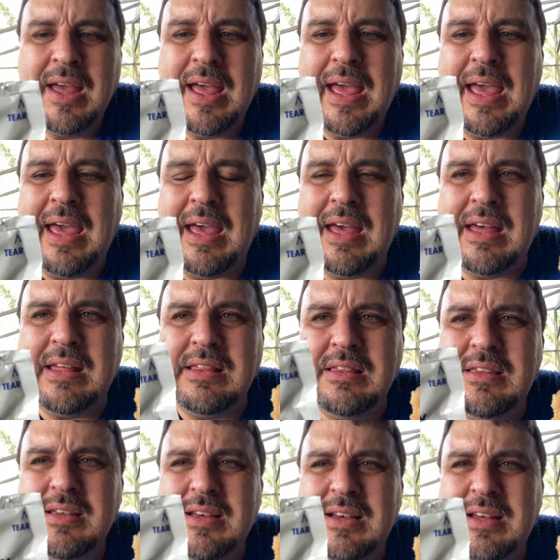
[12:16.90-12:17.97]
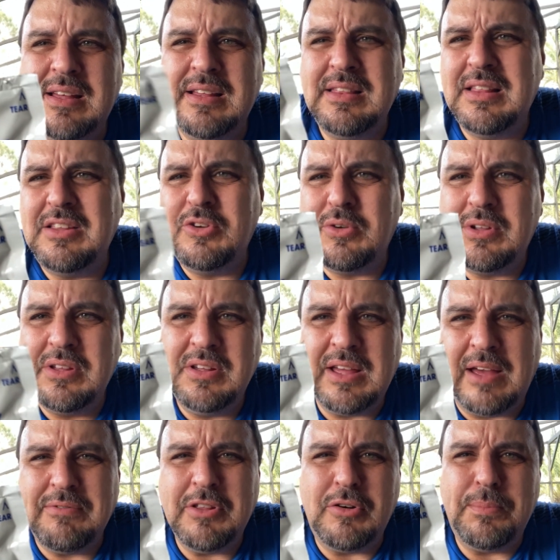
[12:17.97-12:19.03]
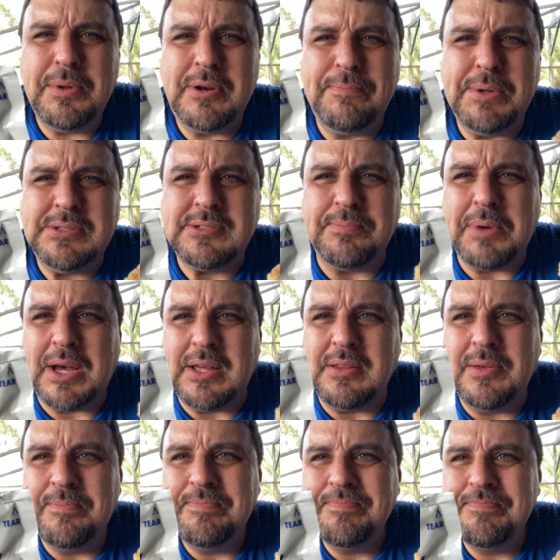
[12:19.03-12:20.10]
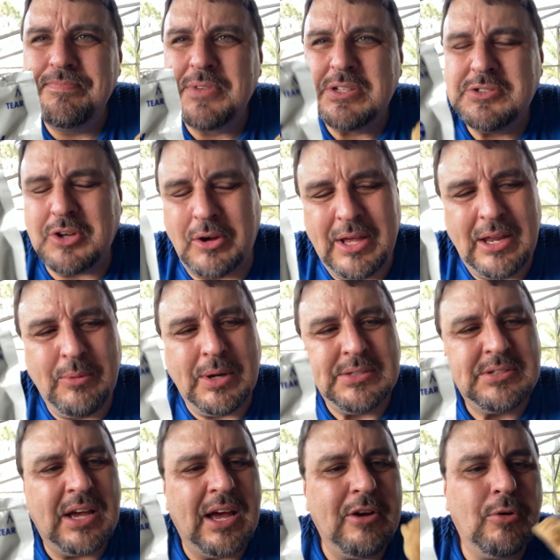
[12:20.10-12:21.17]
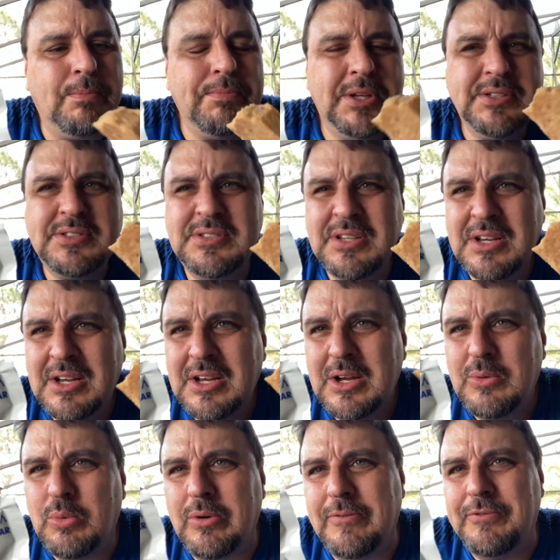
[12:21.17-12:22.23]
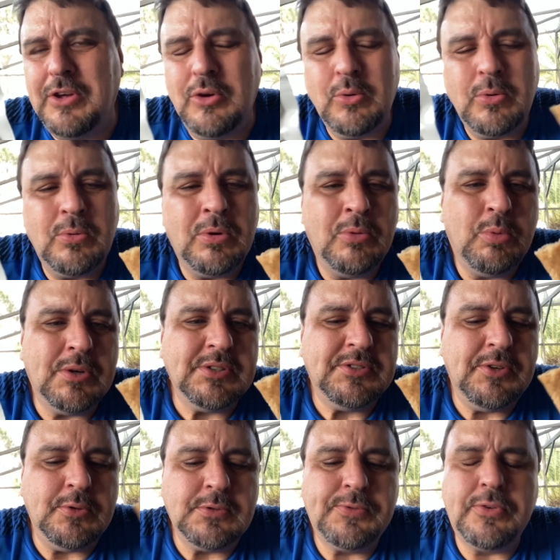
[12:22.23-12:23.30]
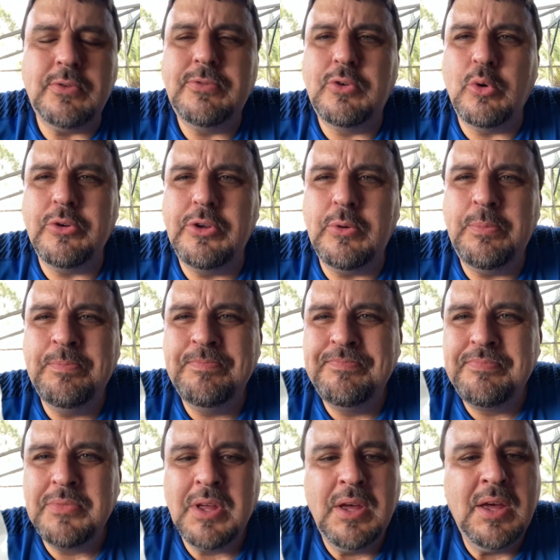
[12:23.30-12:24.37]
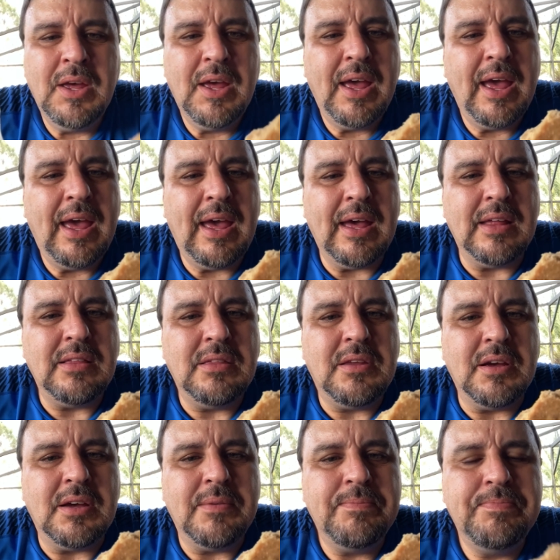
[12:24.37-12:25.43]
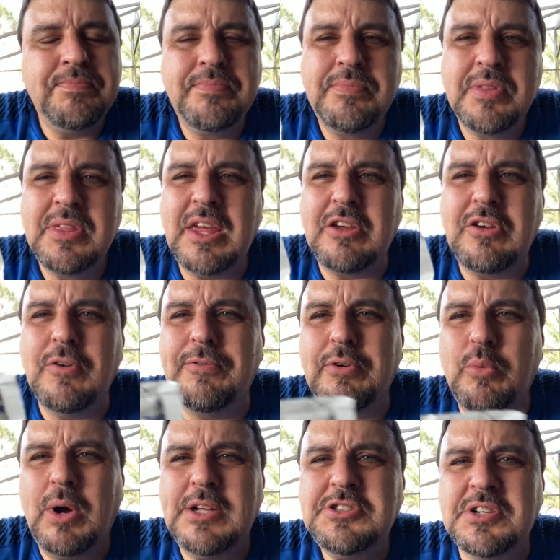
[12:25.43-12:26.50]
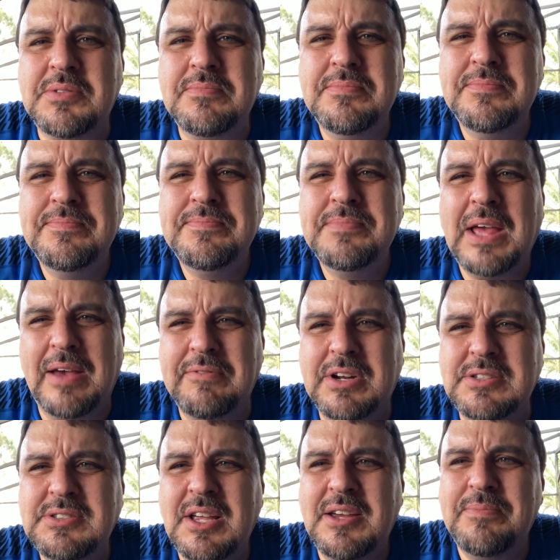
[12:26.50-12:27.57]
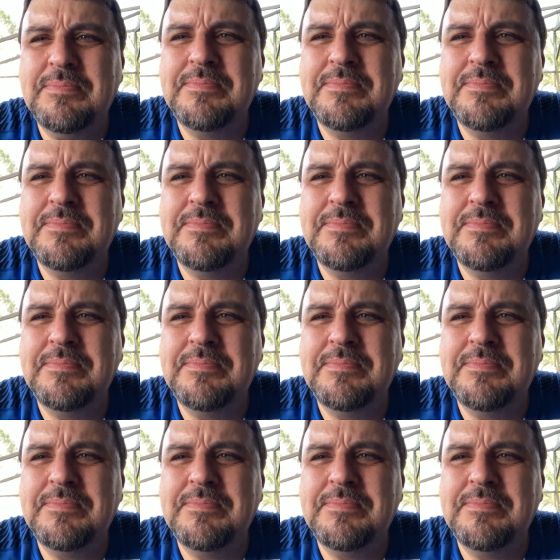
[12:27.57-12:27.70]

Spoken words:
then you have a little bit of peace of mind. So anyways, I hope this review was useful for you. And thank you for watching. Have a nice day.